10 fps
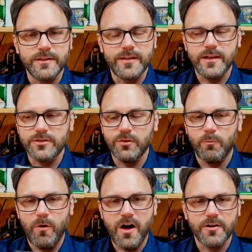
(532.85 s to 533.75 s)
He takes the
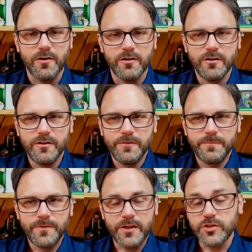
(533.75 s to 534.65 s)
water,
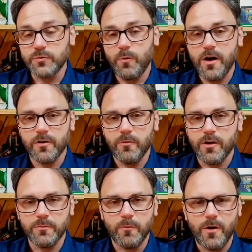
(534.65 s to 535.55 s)
not just water,
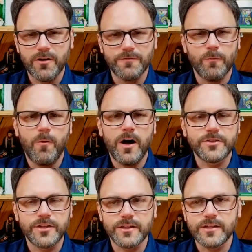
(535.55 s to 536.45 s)
but water for
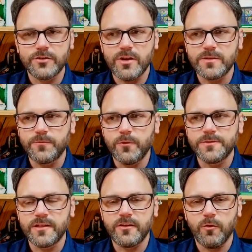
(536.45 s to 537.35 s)
washings, and
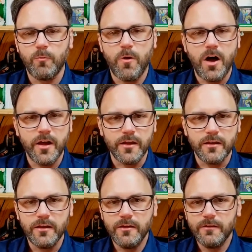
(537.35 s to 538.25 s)
transforms it into
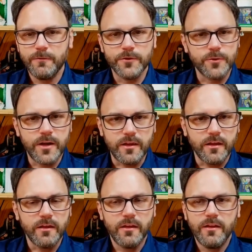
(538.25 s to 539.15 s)
wine for
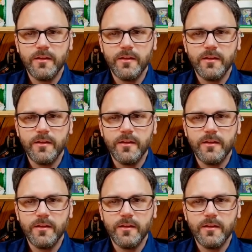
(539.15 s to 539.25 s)
drinking.